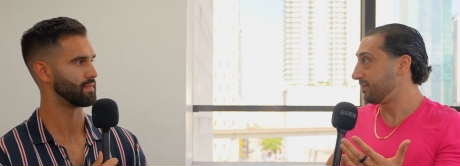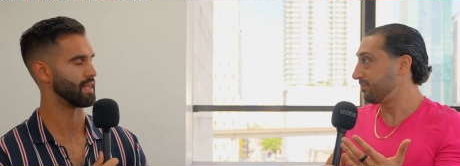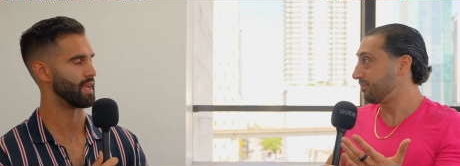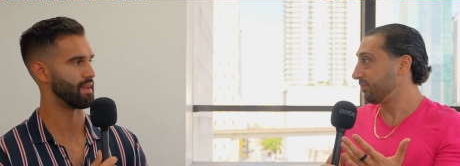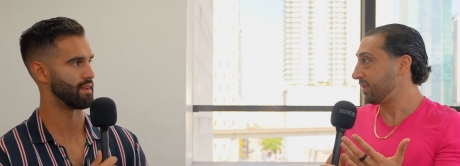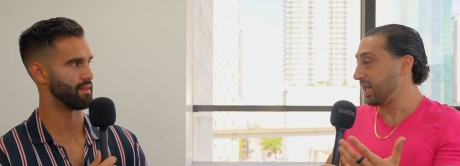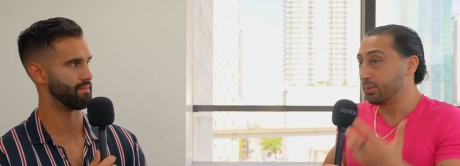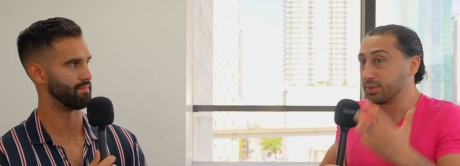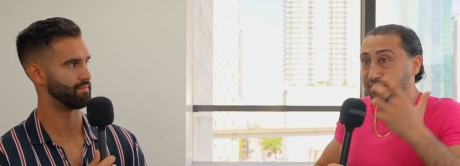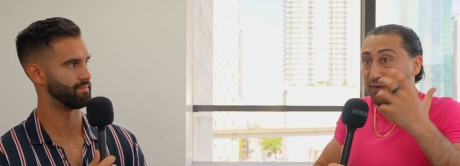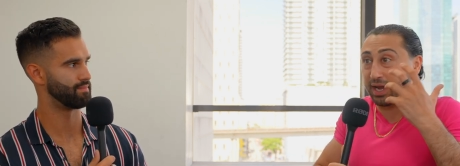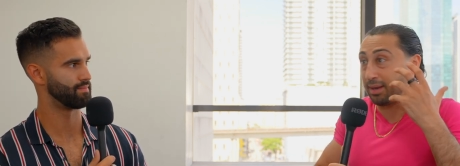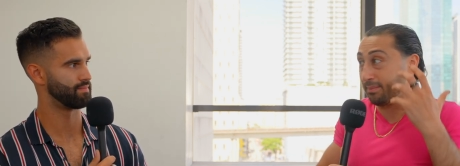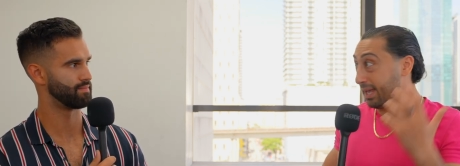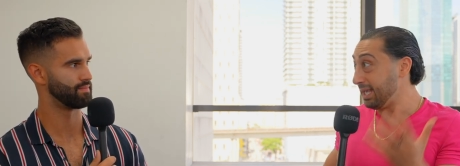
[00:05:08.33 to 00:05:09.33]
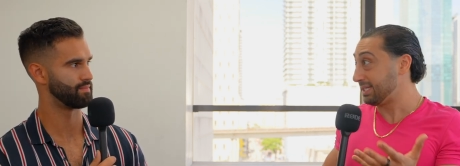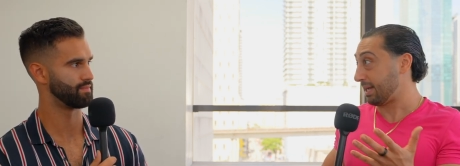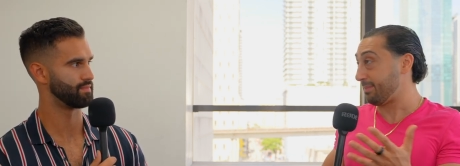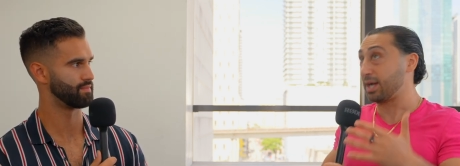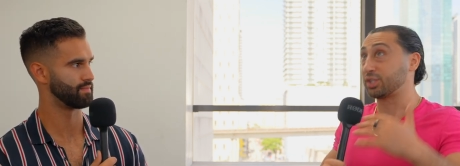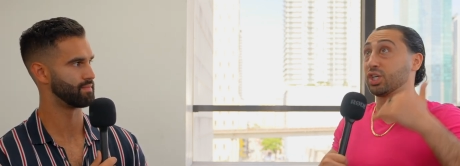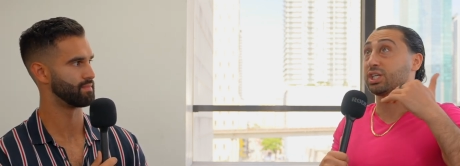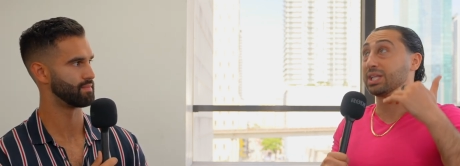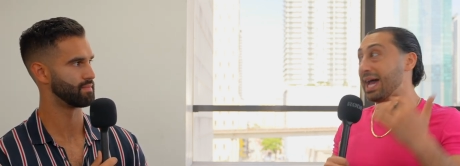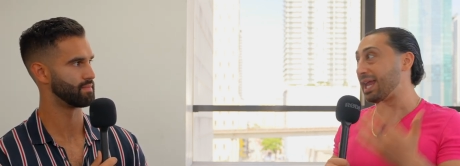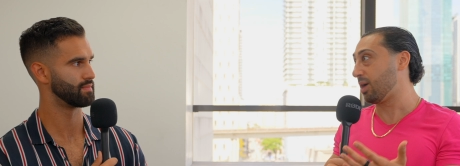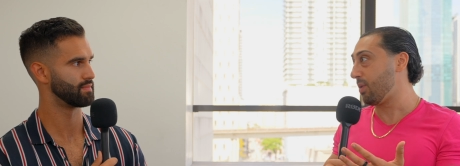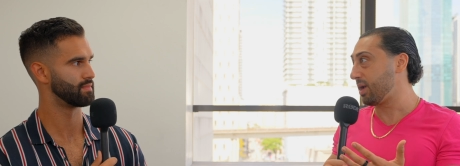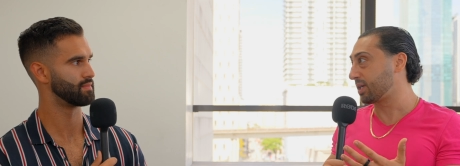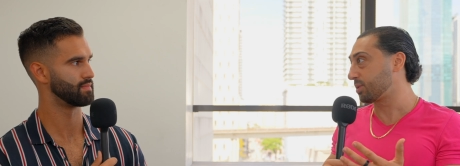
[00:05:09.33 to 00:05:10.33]
Speaker 1: Yeah. And it was fucking amazing. I'm actually
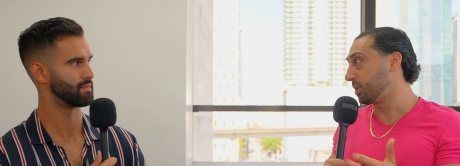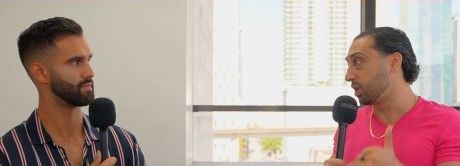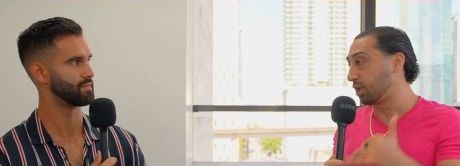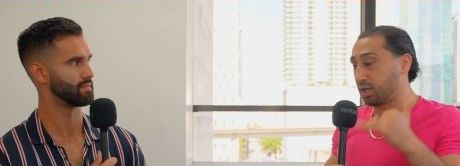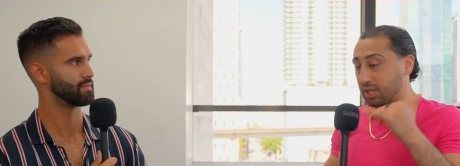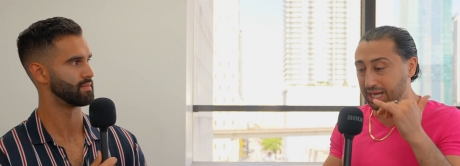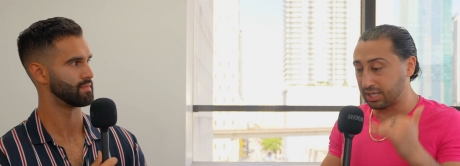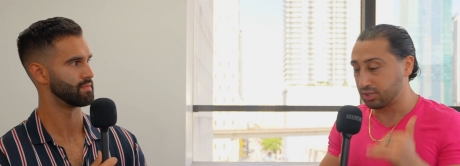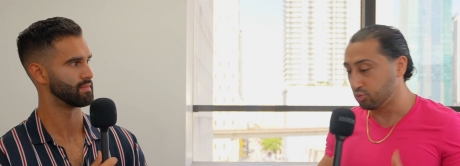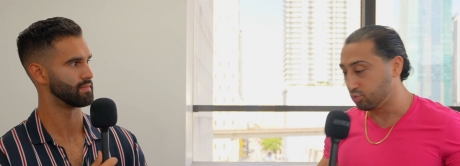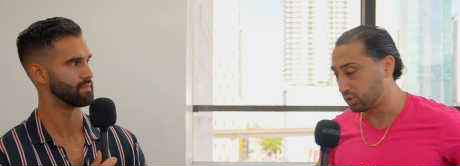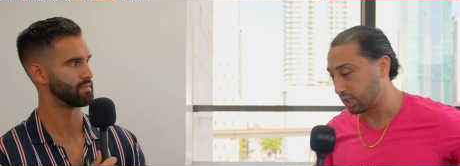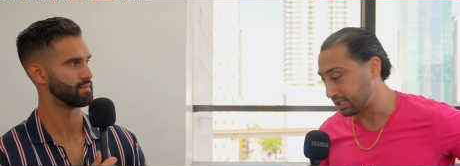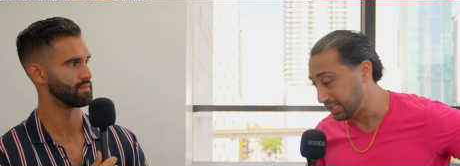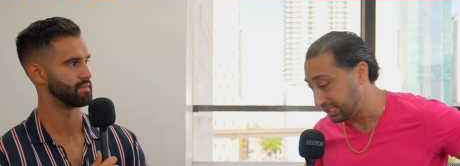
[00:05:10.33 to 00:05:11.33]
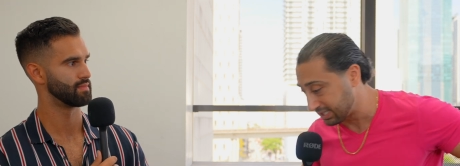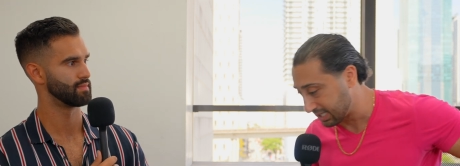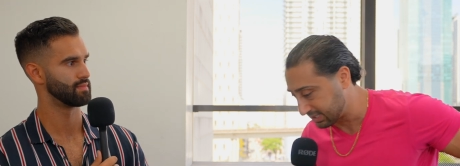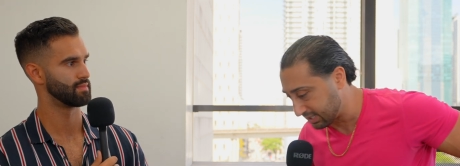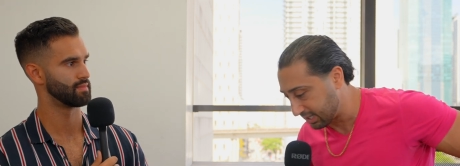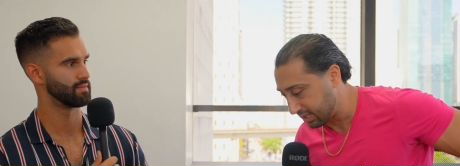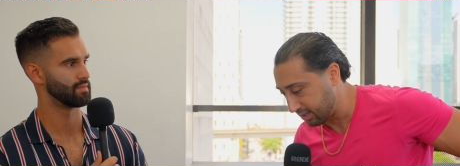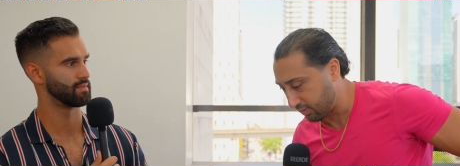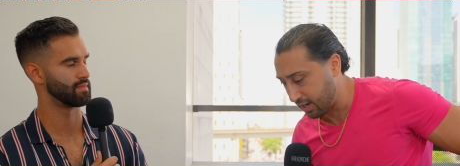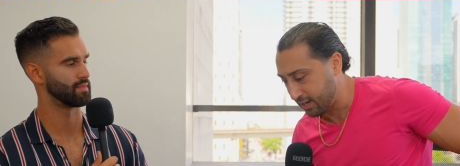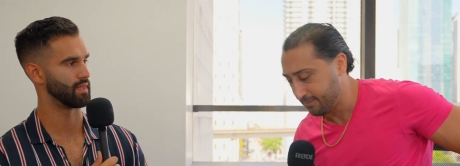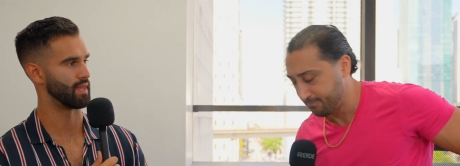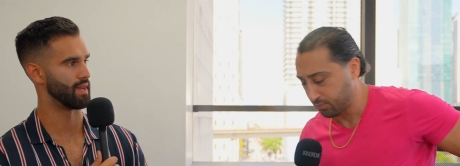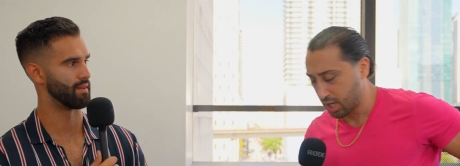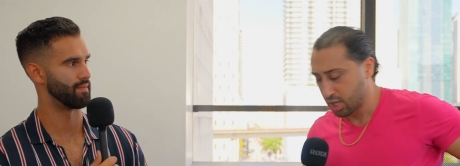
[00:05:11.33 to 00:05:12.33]
glad I went because we learned a lot of new techniques yesterday,
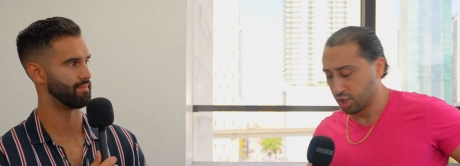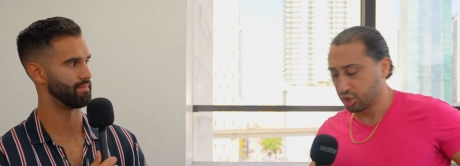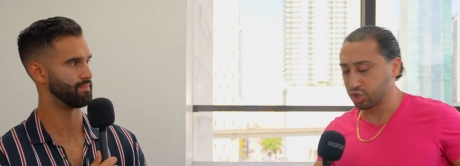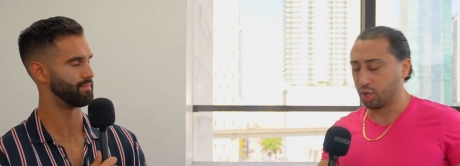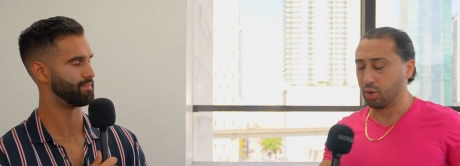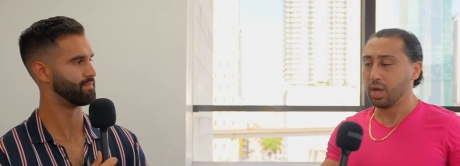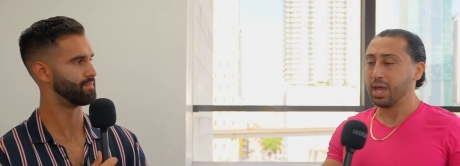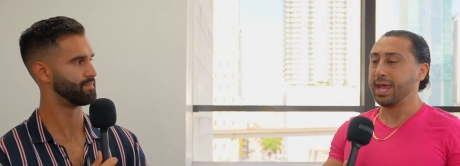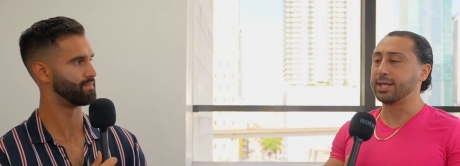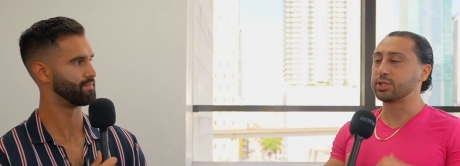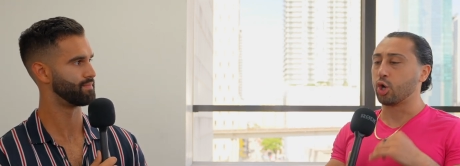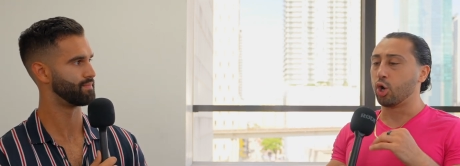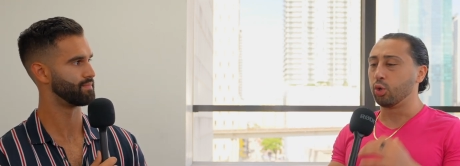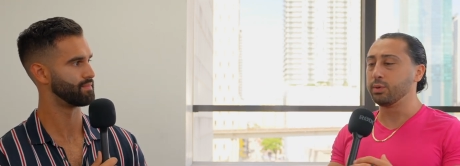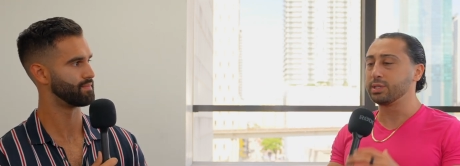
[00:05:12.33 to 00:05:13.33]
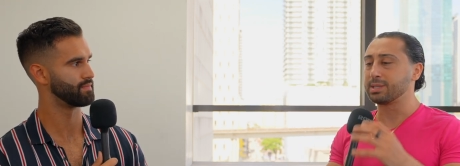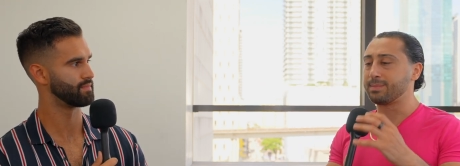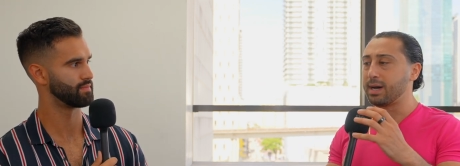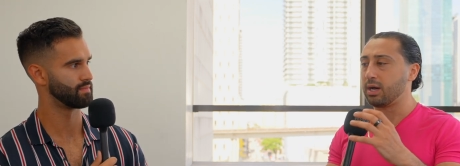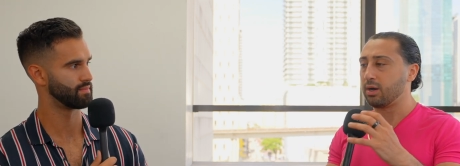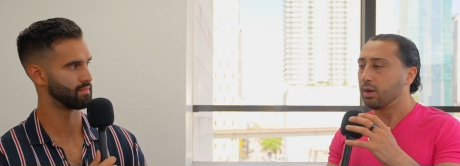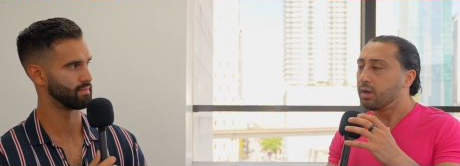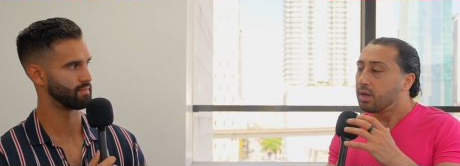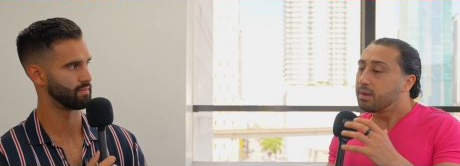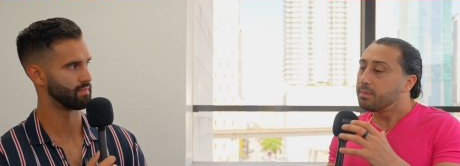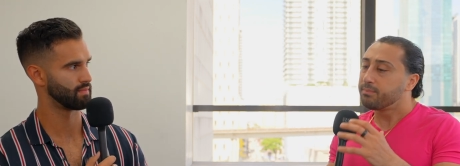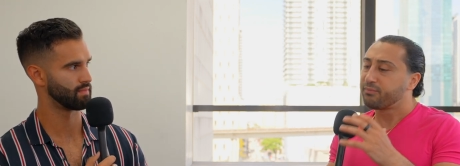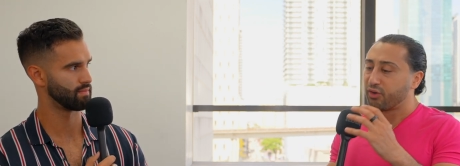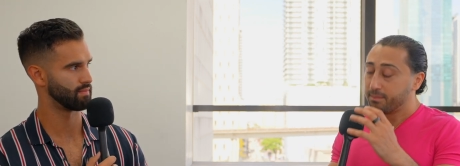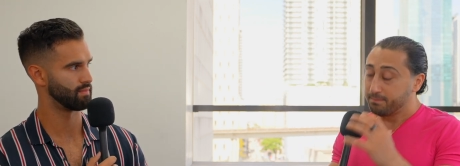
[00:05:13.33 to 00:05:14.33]
right? Yeah. So it's always about,
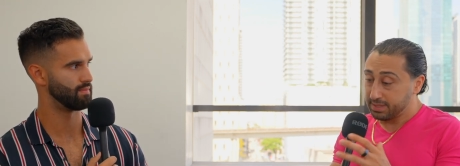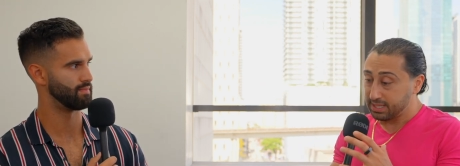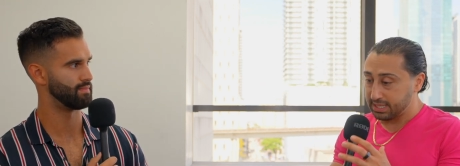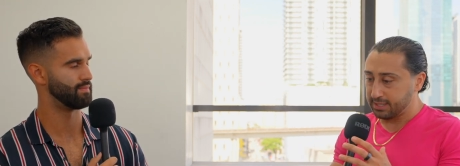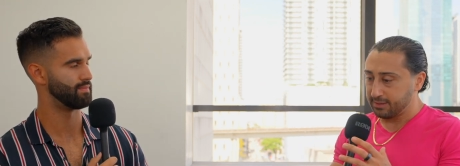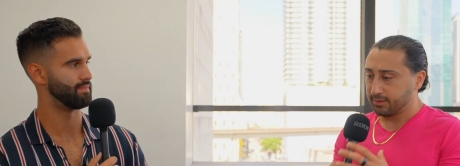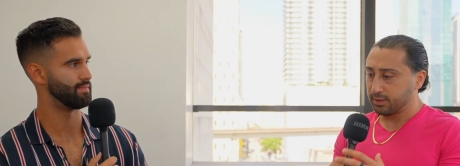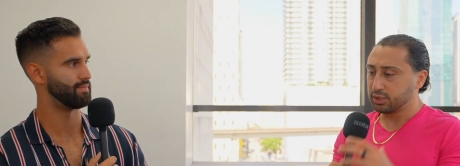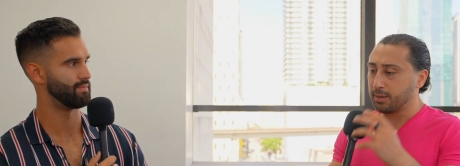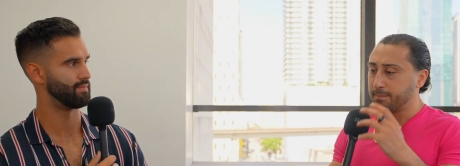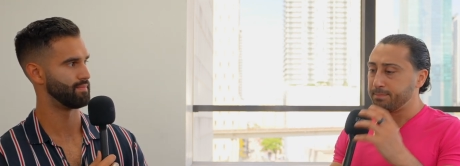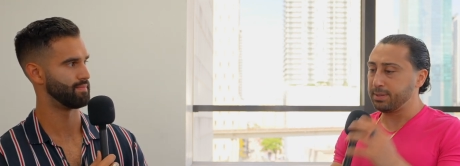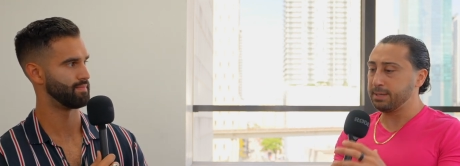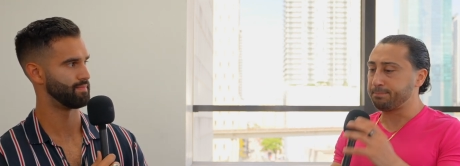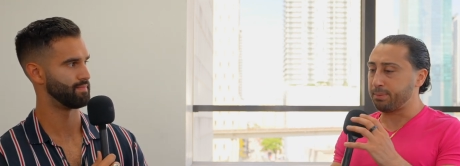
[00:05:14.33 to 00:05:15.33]
for me, to be